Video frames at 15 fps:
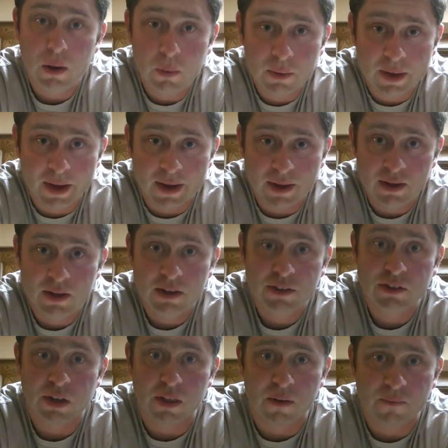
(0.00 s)
Okay,
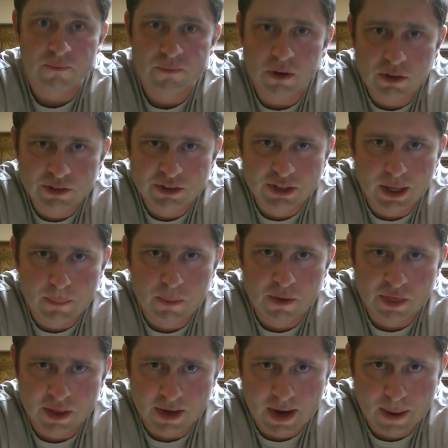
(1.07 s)
so the first step
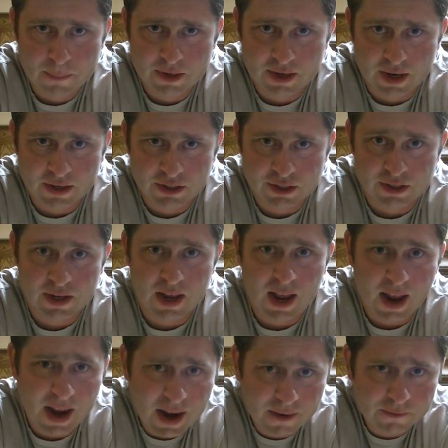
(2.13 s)
with an amputation
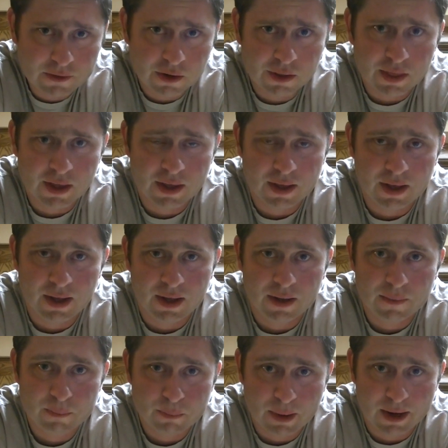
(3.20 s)
after
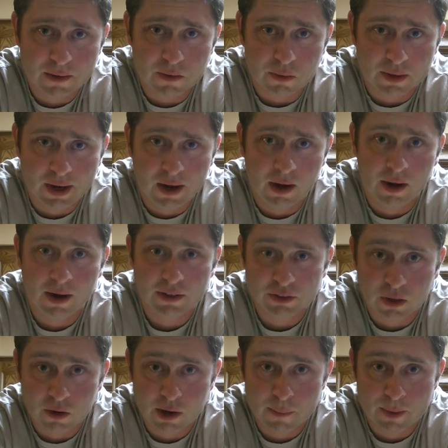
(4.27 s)
the medical care
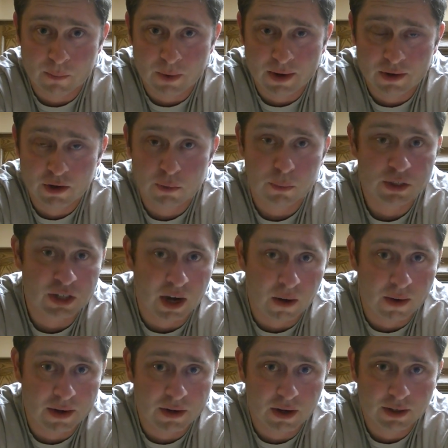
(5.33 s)
has already been rendered, which I
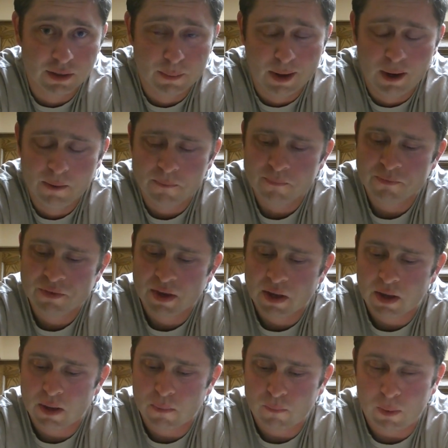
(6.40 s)
already talked about,
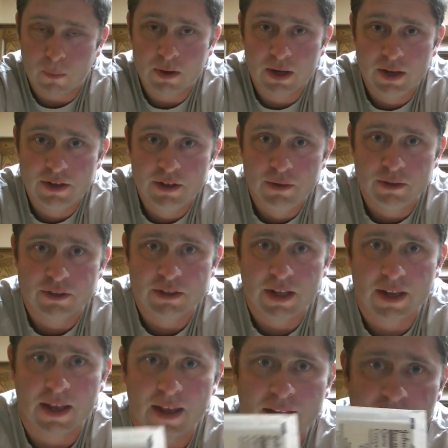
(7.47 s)
what we're going to do is
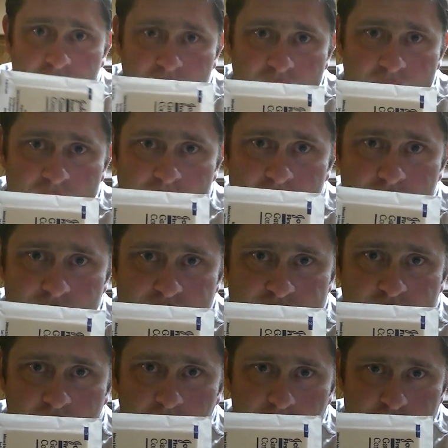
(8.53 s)
take a clean,
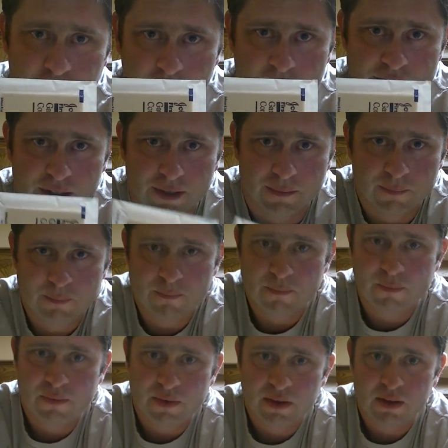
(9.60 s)
sterile dressing.
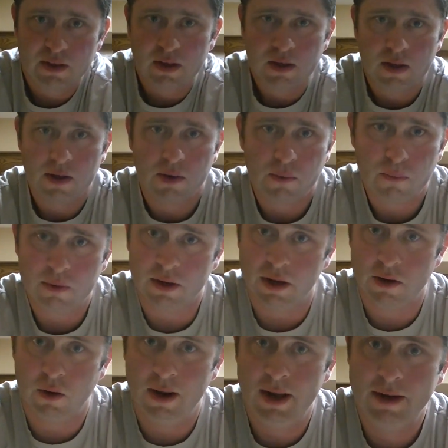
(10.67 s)
We're
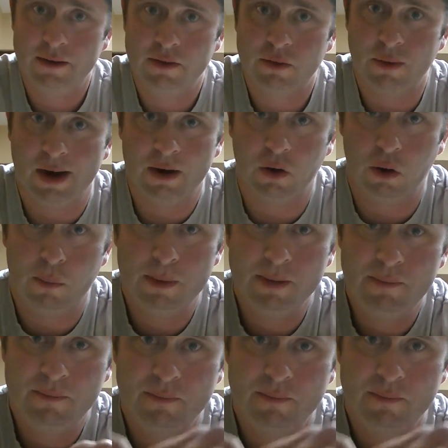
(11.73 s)
going to go ahead, crack her open,